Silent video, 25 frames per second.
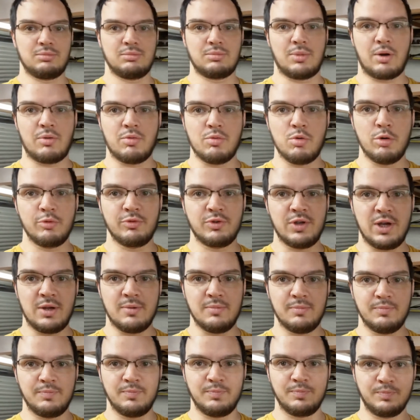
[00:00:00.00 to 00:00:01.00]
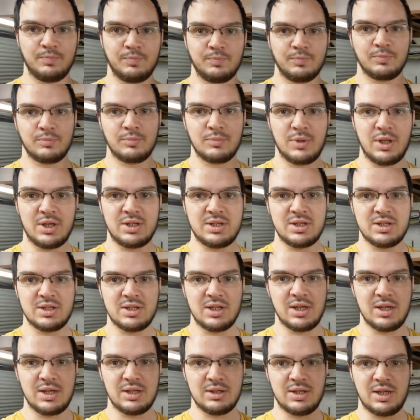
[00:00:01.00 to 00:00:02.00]
I removed it. This is
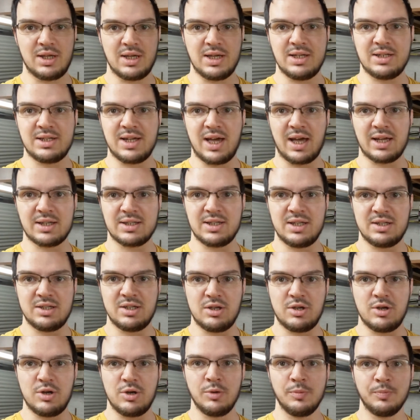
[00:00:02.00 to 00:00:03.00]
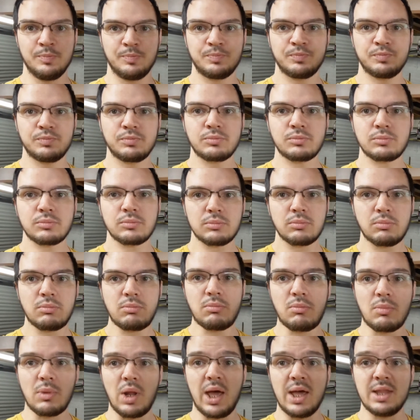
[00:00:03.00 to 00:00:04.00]
the ETACS ECU.
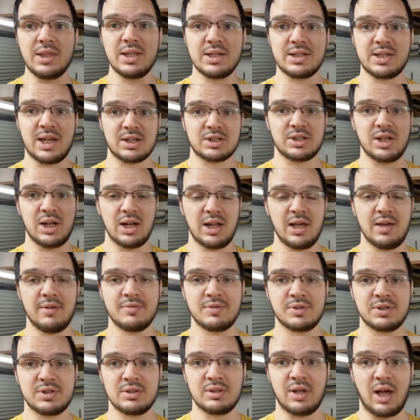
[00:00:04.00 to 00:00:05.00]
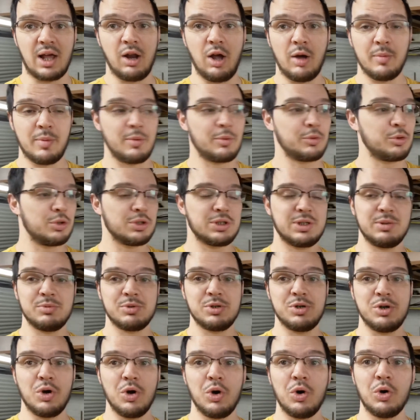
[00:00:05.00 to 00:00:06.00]
And this actually lives, a lot of people don't seem
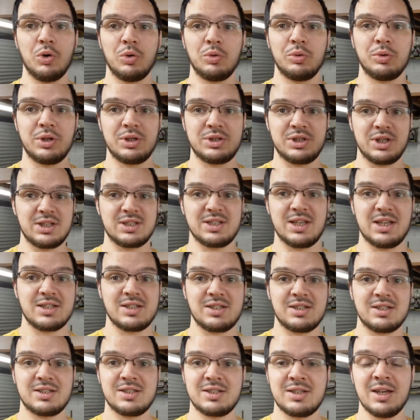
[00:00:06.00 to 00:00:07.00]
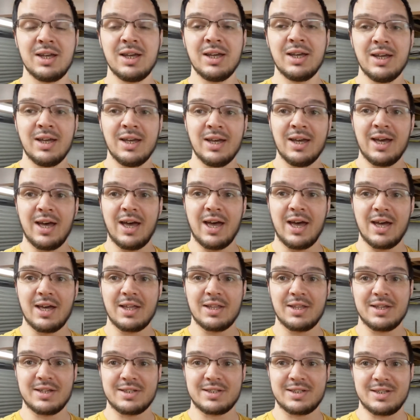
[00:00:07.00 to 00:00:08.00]
to know this exists.
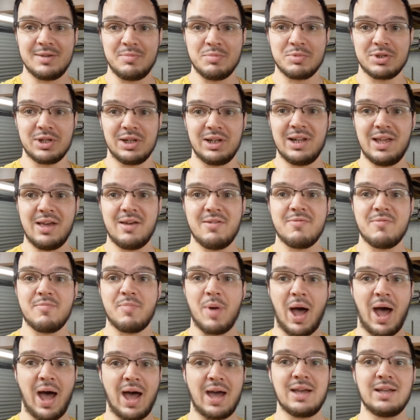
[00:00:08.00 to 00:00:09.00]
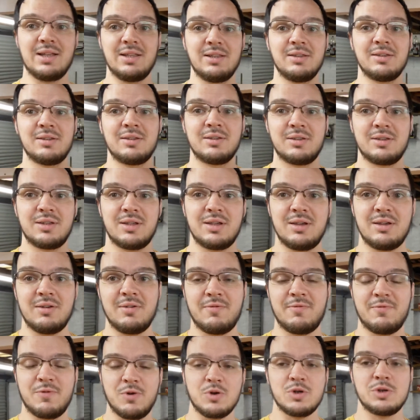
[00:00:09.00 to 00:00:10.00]
This seems to live behind the
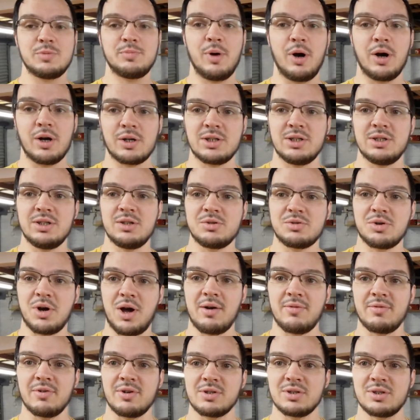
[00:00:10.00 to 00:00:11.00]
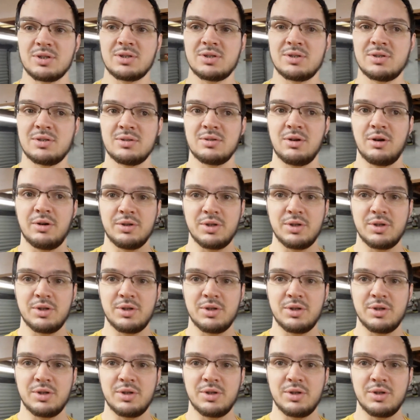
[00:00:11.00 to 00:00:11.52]
fuse box in the driver's